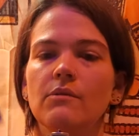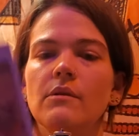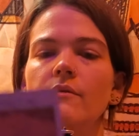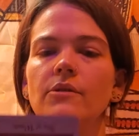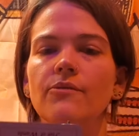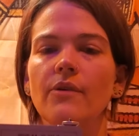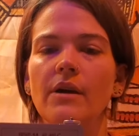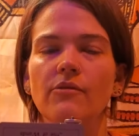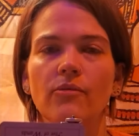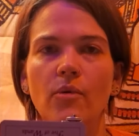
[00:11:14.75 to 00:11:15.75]
We have the
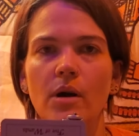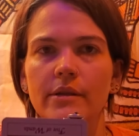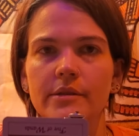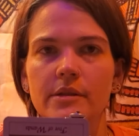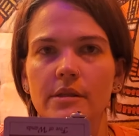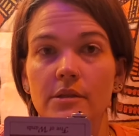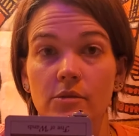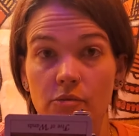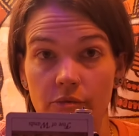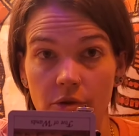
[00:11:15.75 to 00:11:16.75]
Five of Wands and
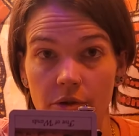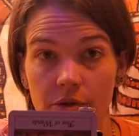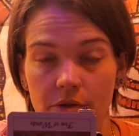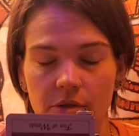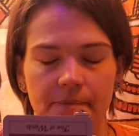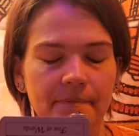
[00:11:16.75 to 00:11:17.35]
it's reversed.